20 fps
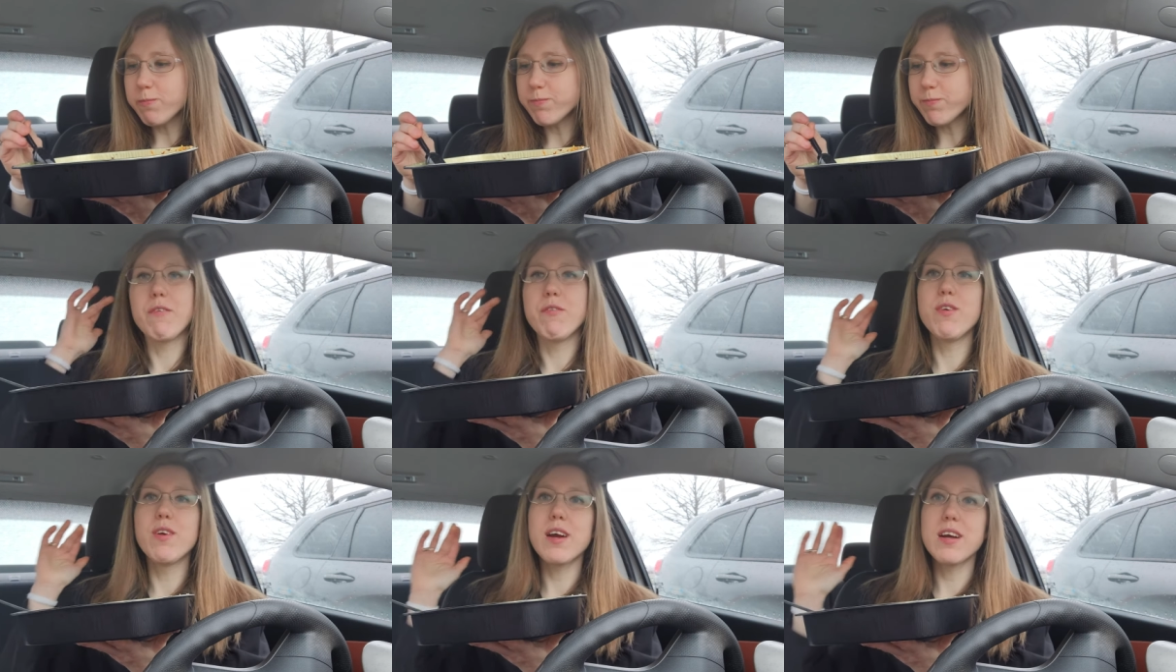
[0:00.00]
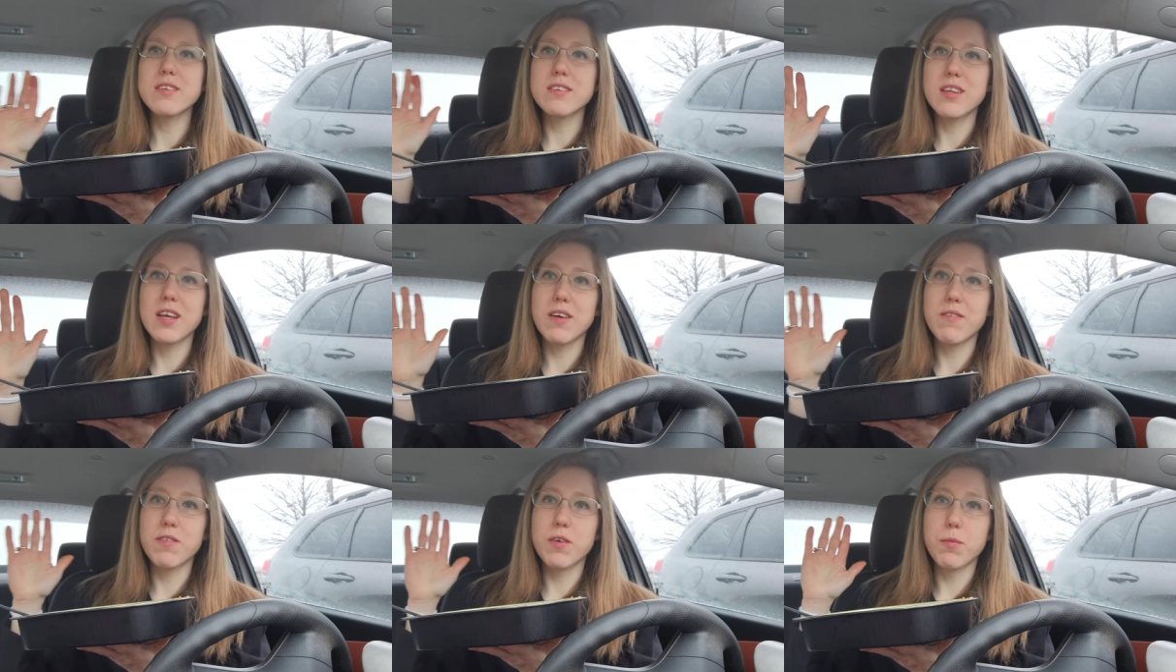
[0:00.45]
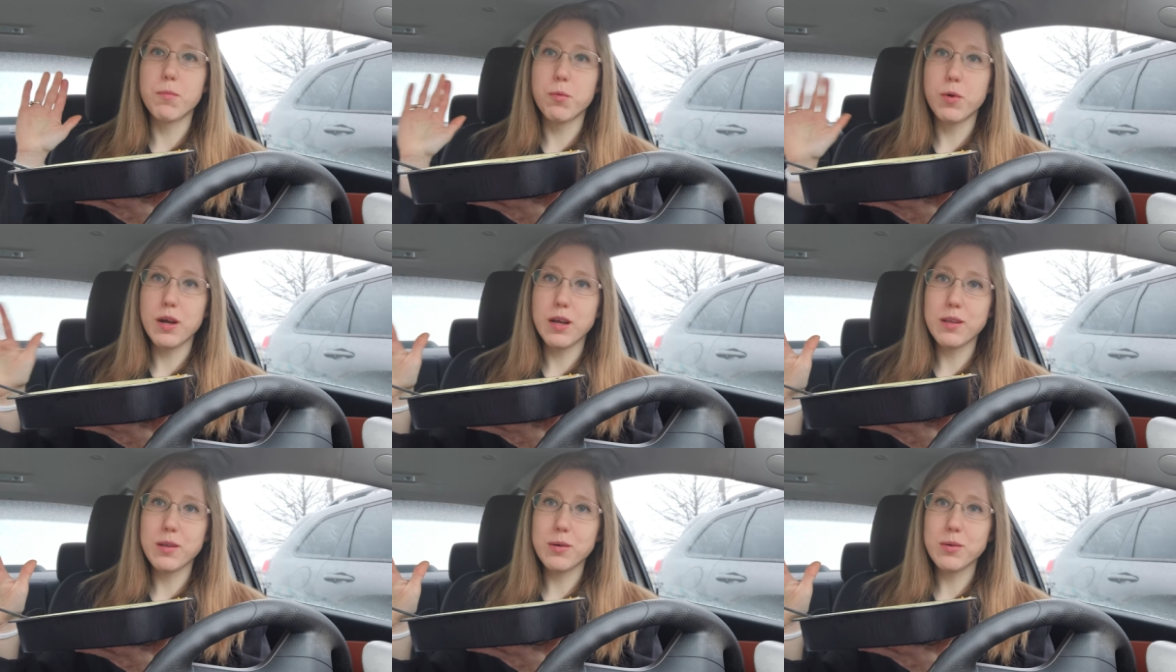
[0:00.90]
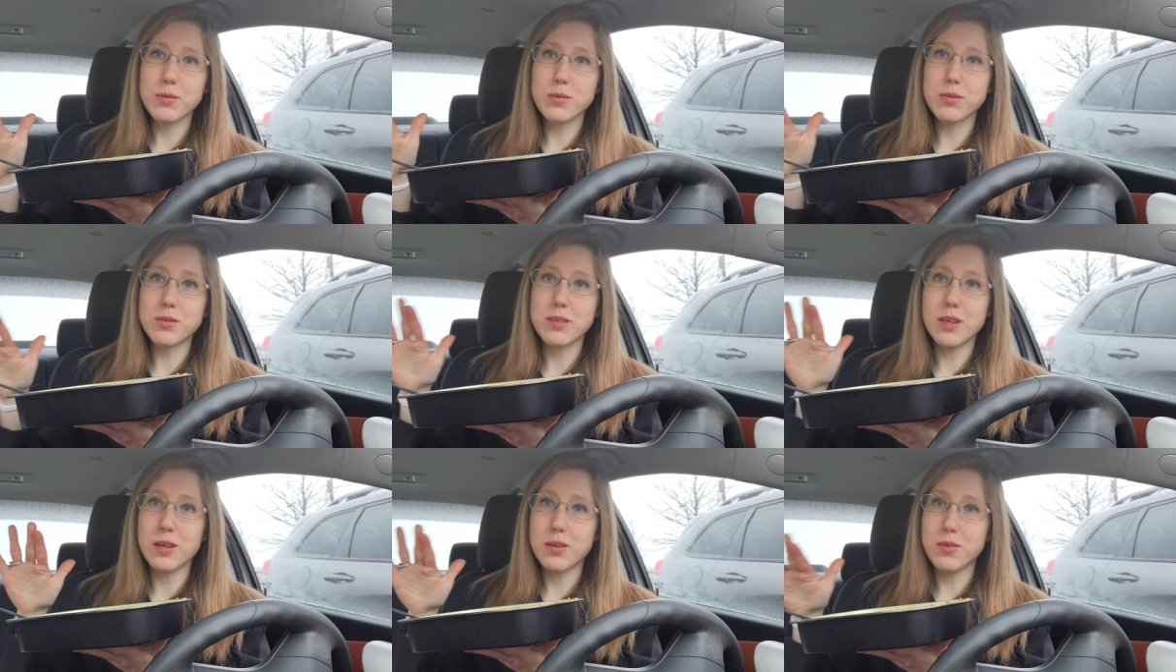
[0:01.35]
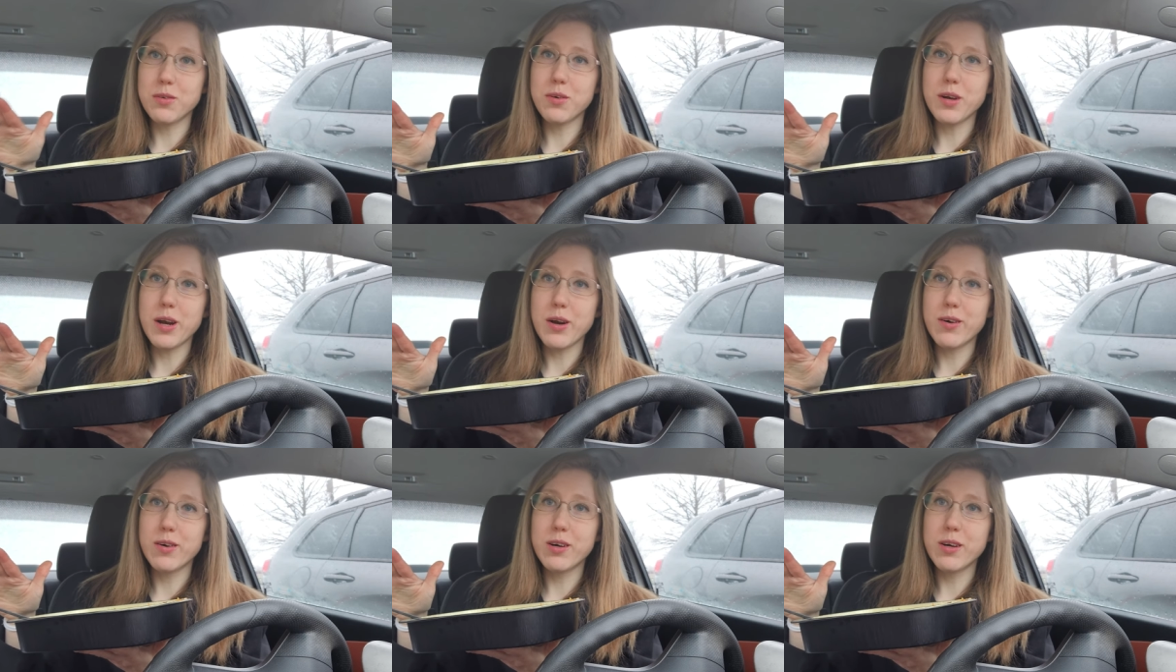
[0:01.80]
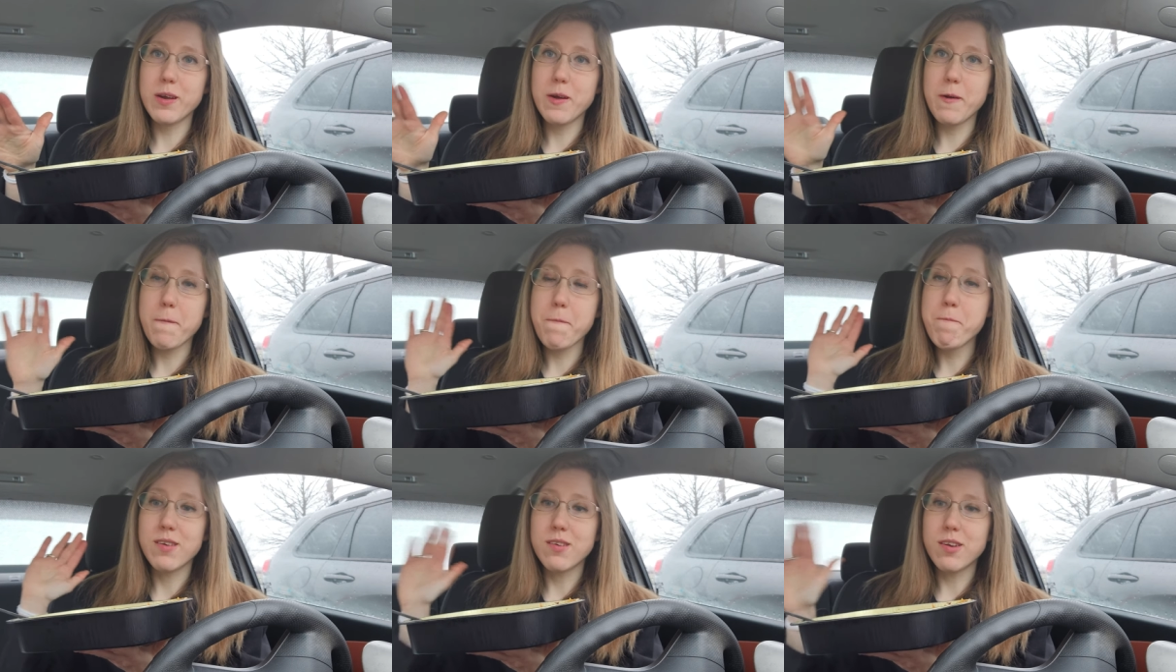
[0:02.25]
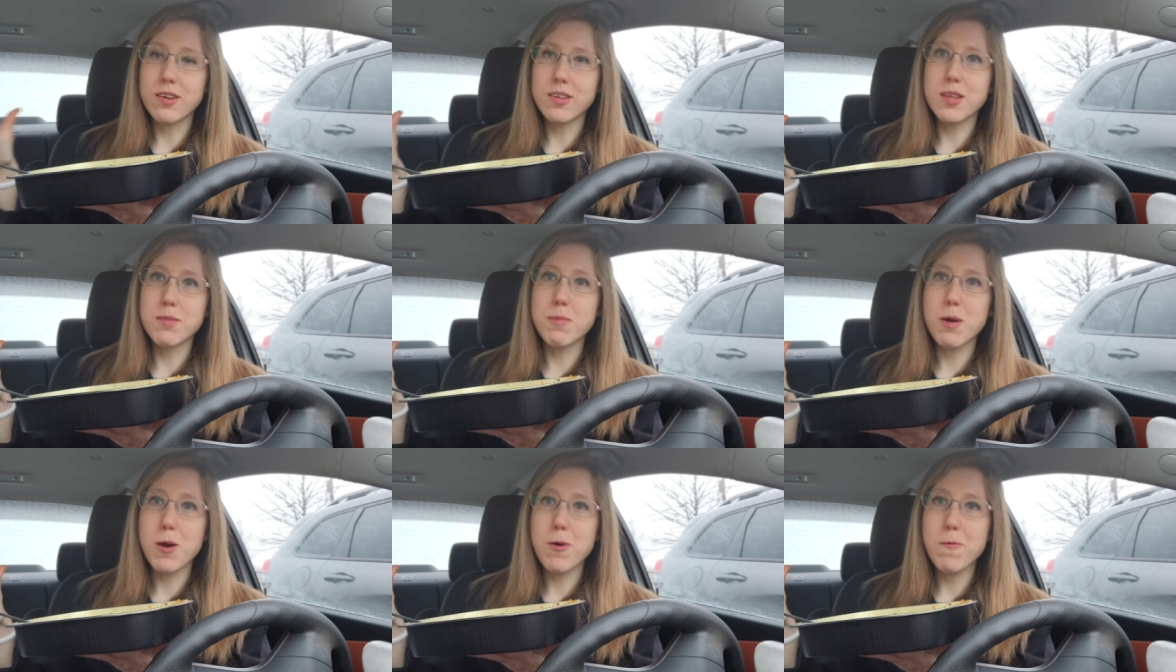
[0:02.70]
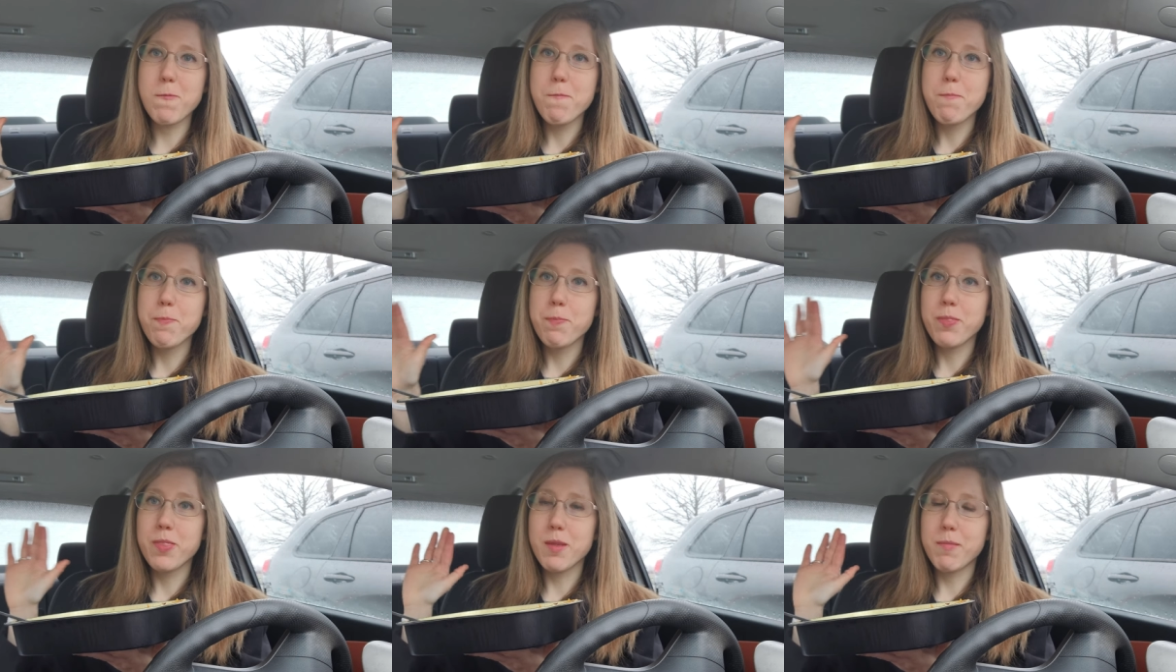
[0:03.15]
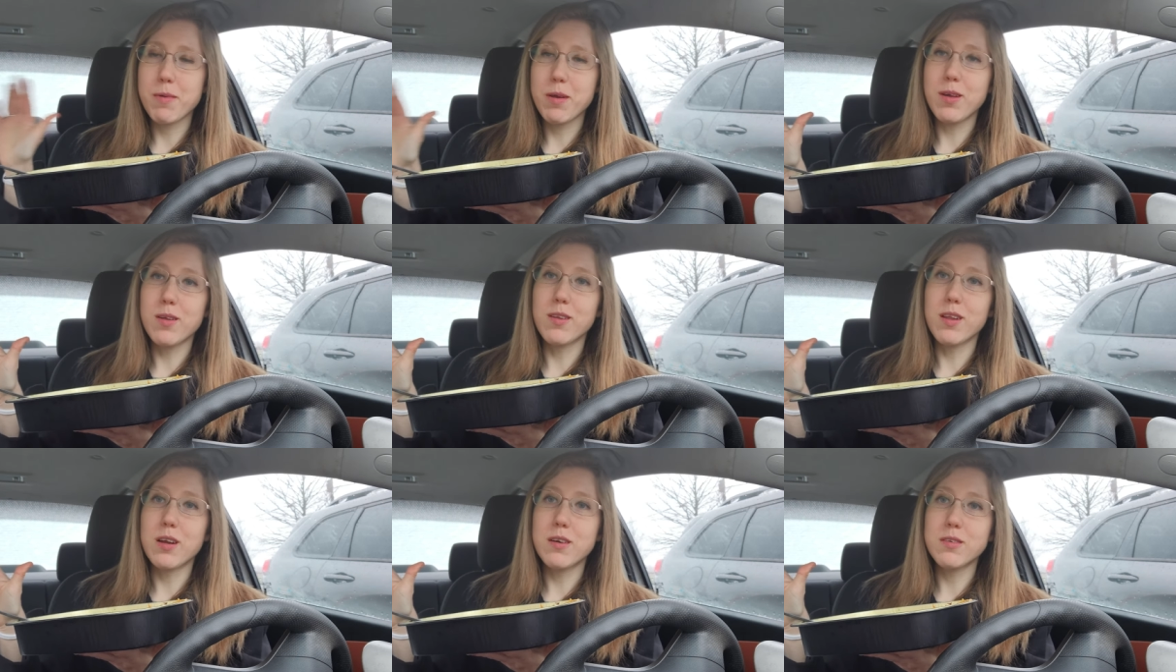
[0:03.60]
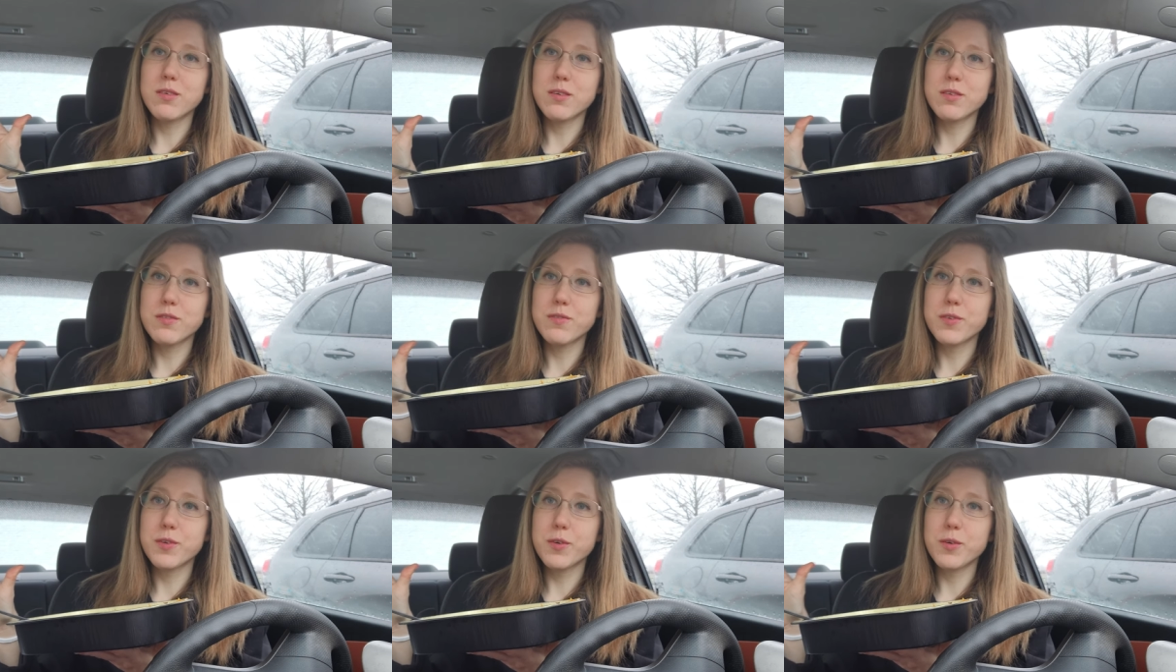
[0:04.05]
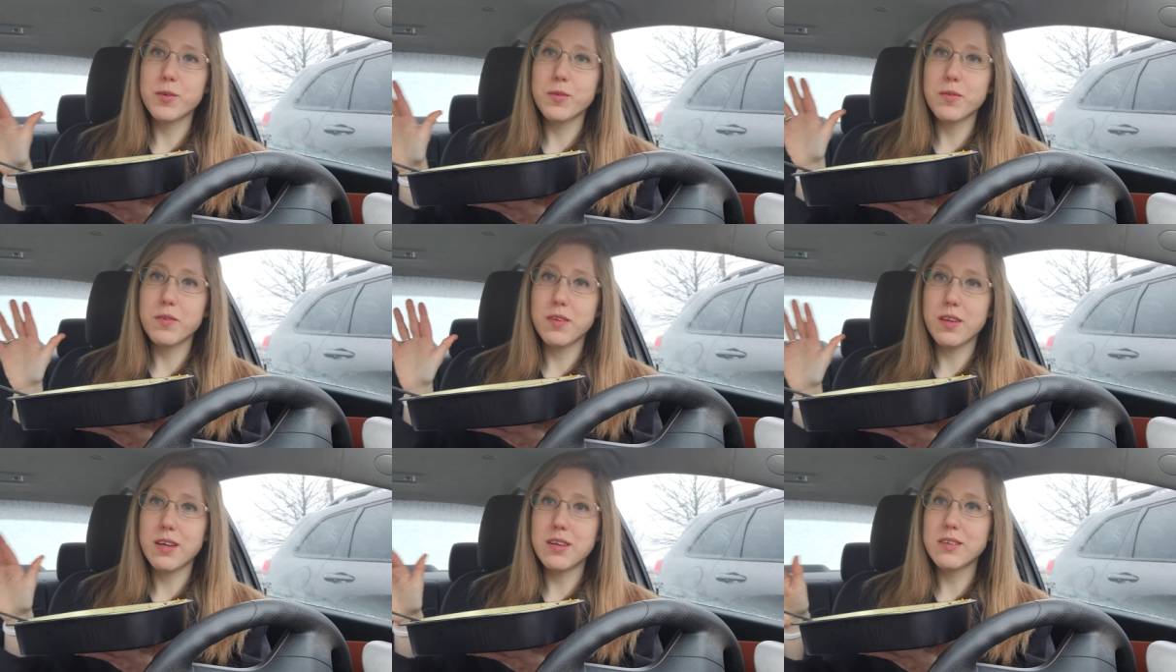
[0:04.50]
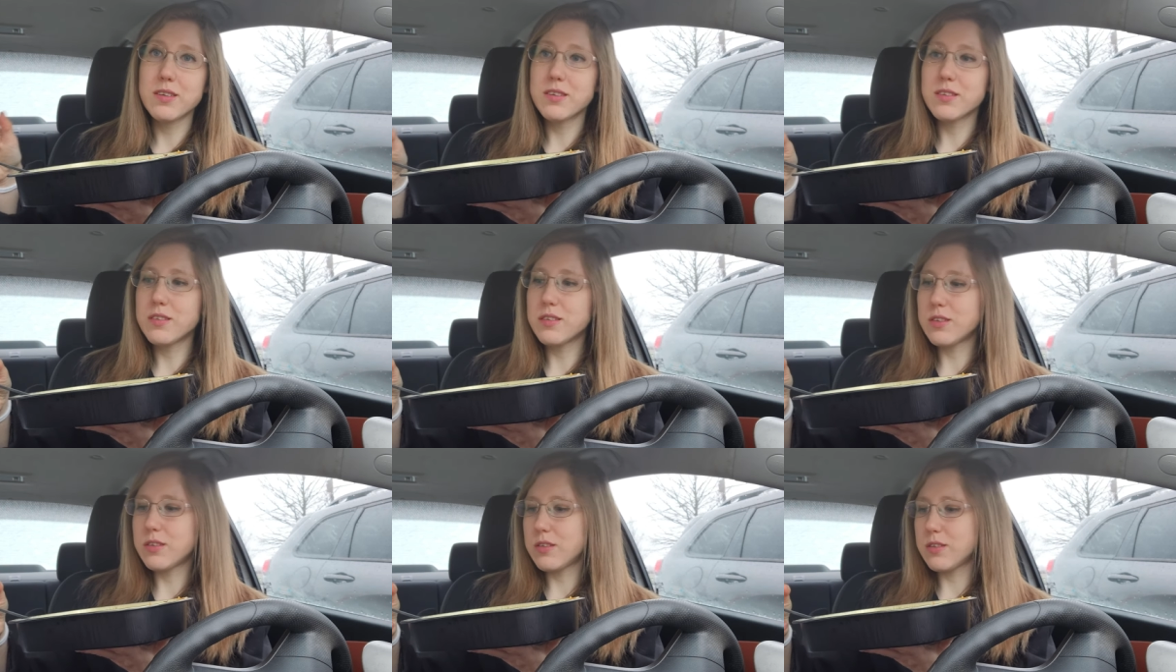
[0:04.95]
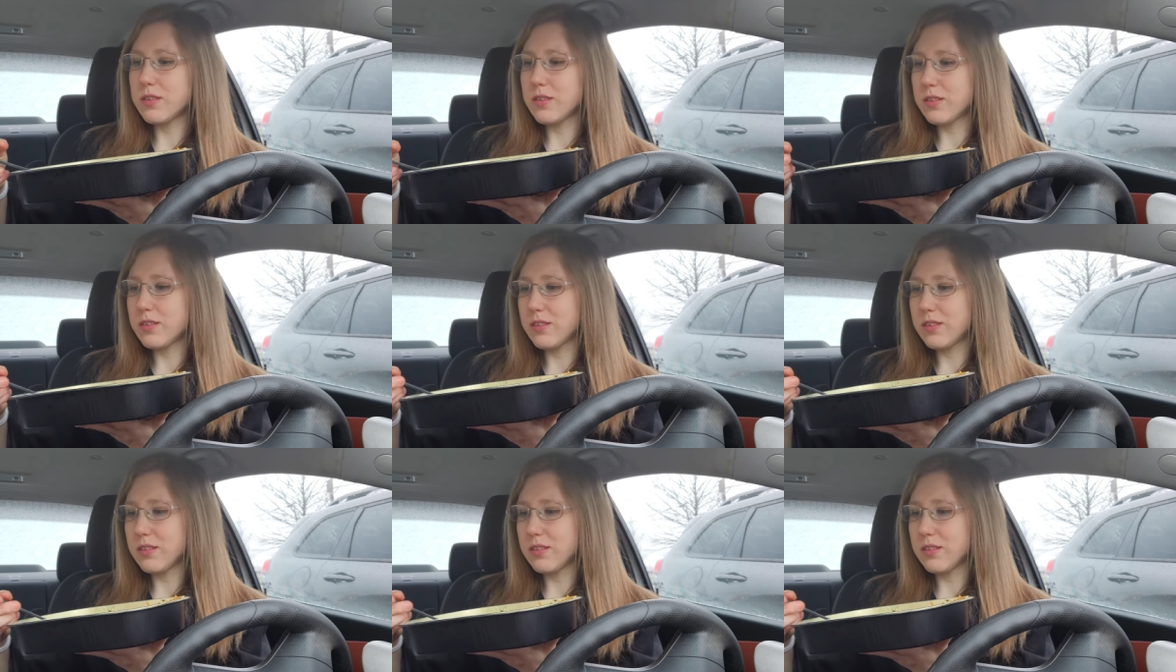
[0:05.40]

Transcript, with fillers: If you guys have an Abuelo's in your area, check them out. They make a lot of good food, a lot of good dishes.